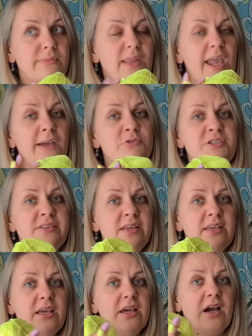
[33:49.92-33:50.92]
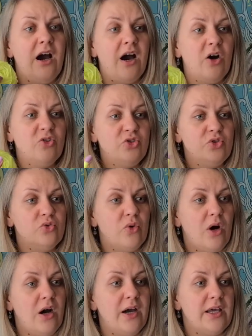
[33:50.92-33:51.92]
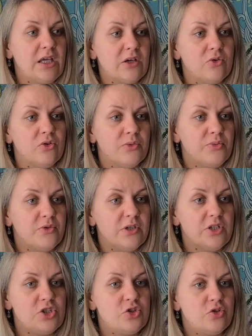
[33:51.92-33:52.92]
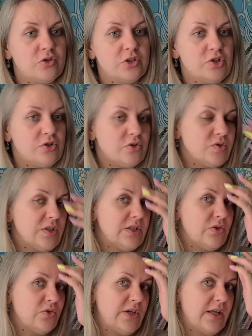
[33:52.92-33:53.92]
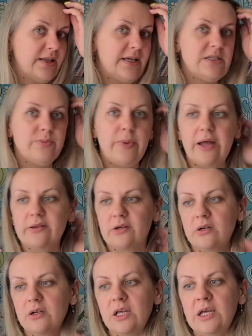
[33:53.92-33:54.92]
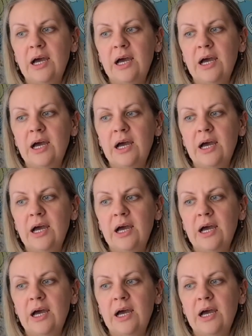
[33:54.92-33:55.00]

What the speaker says: I was thinking, how do I incorporate short rows into that lace pattern?